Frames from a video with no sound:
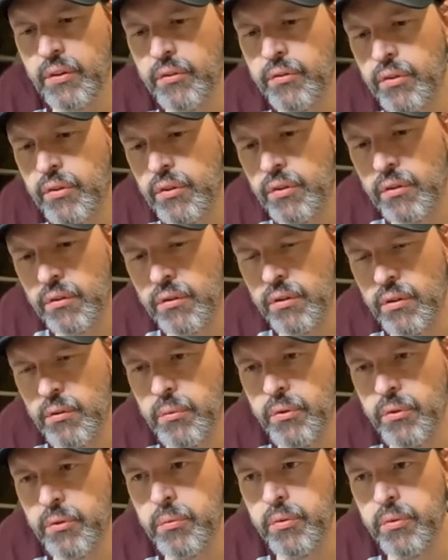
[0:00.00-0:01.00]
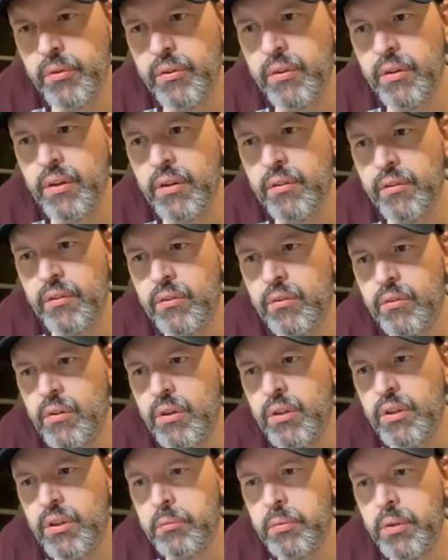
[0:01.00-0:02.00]
Is he suffering? Must have been
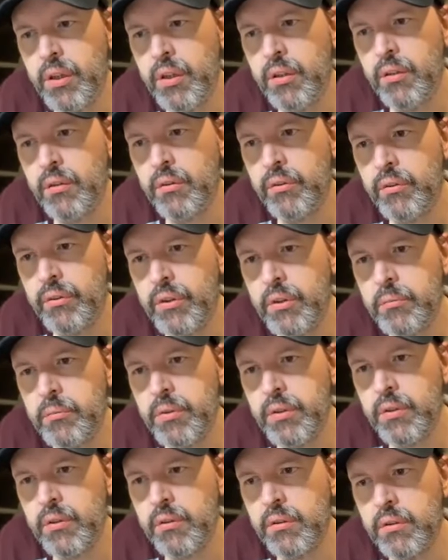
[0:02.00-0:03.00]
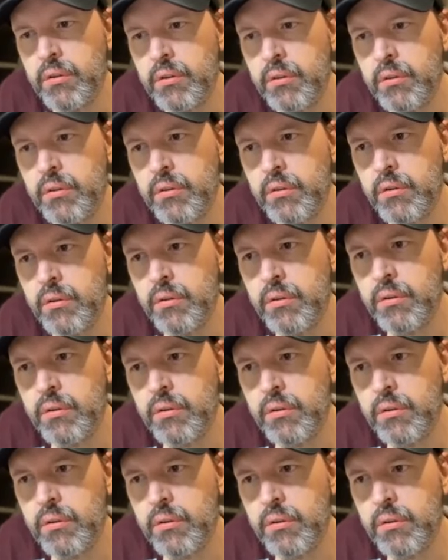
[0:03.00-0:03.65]
in chronic pain or something.